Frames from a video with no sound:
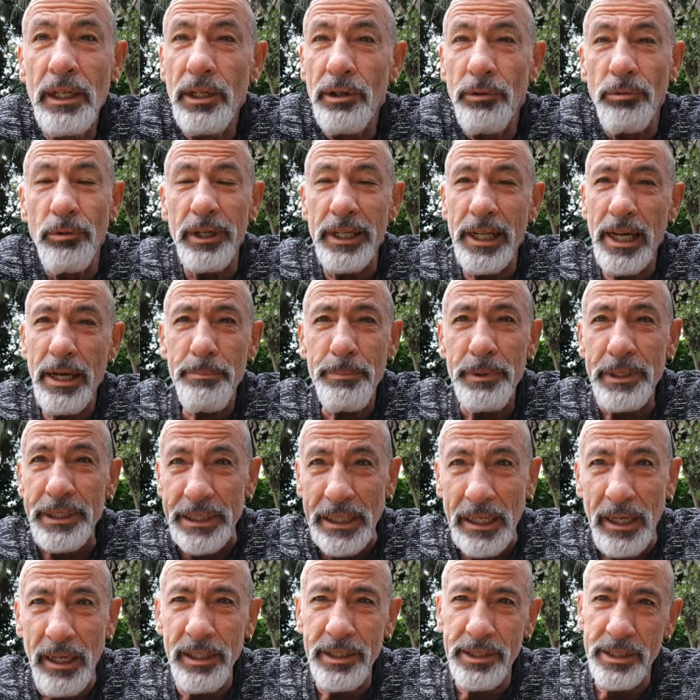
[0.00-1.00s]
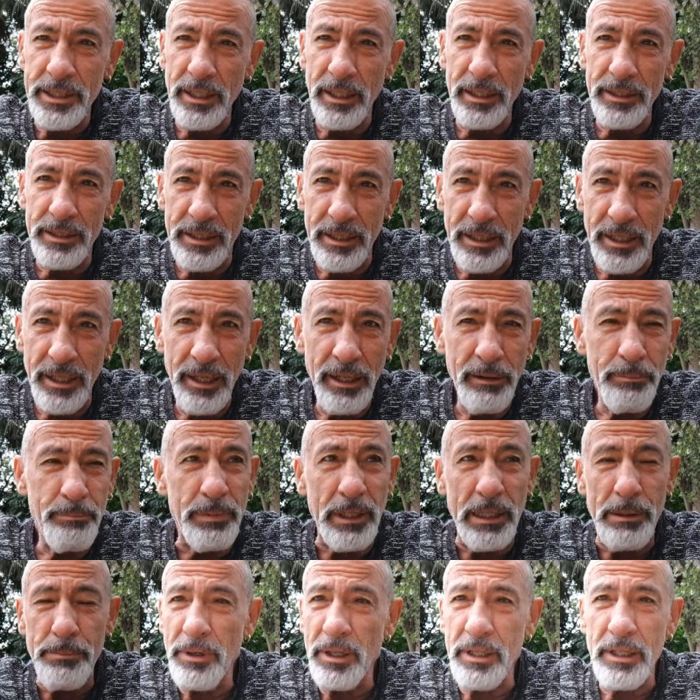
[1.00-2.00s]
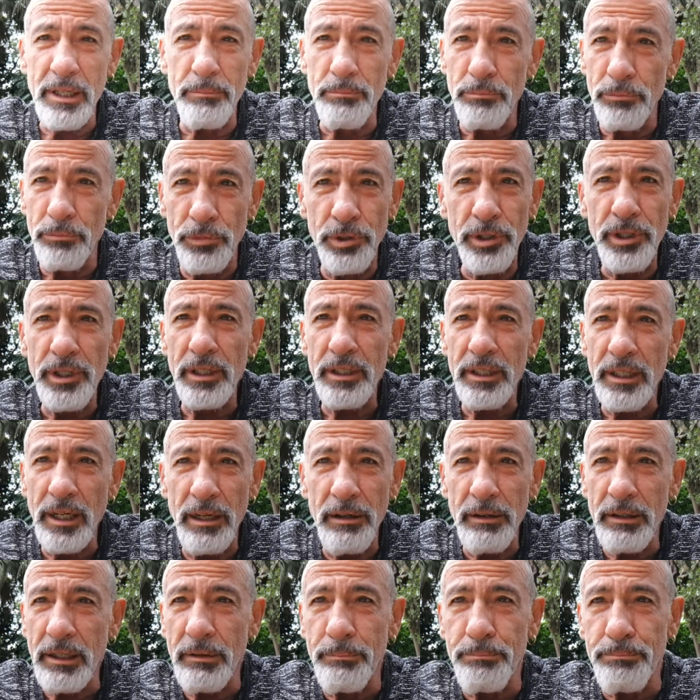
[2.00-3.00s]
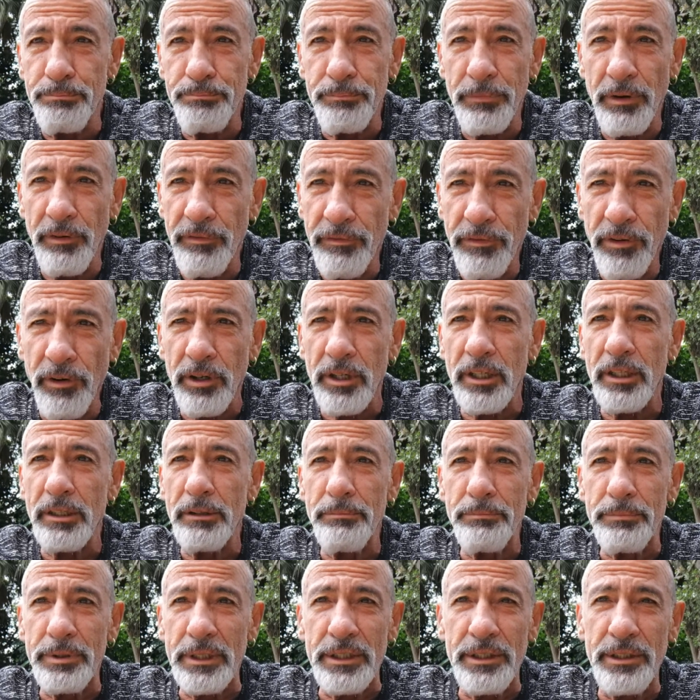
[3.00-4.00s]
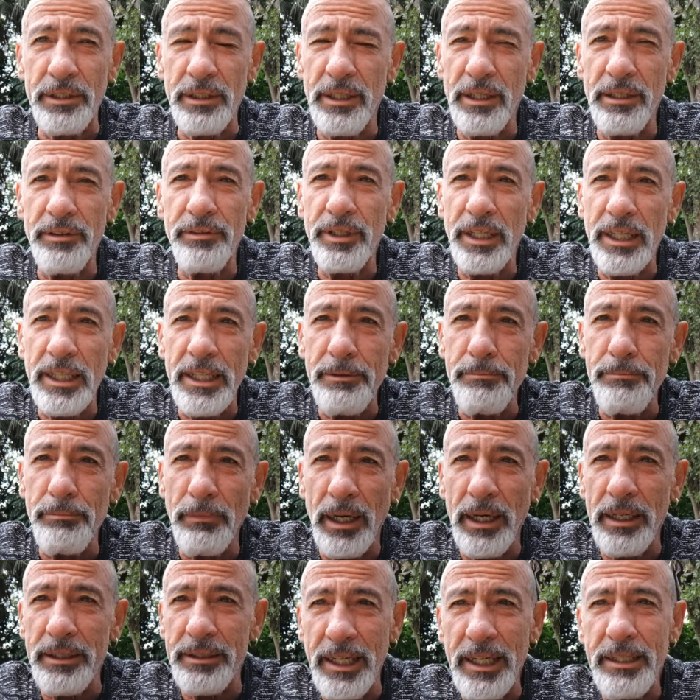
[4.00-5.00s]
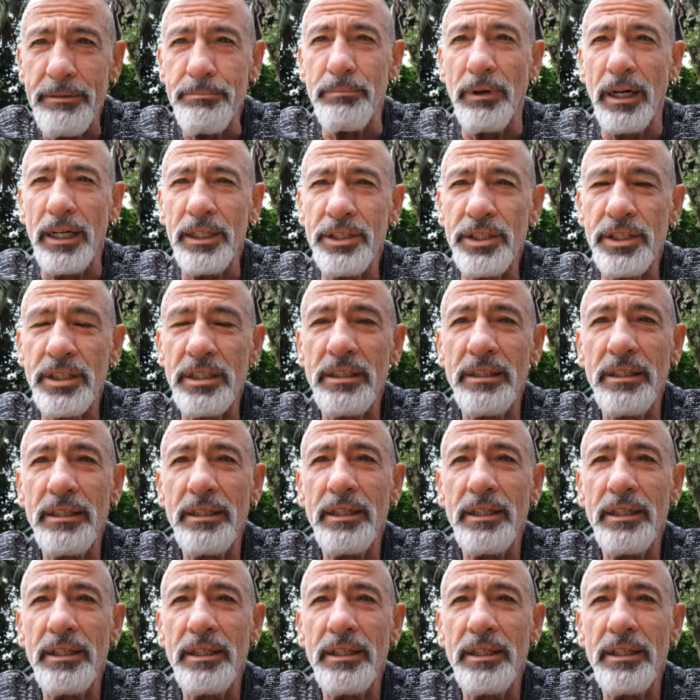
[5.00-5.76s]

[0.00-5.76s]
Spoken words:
What happens outside there, people can moor and go befok, but you don't really mind that much,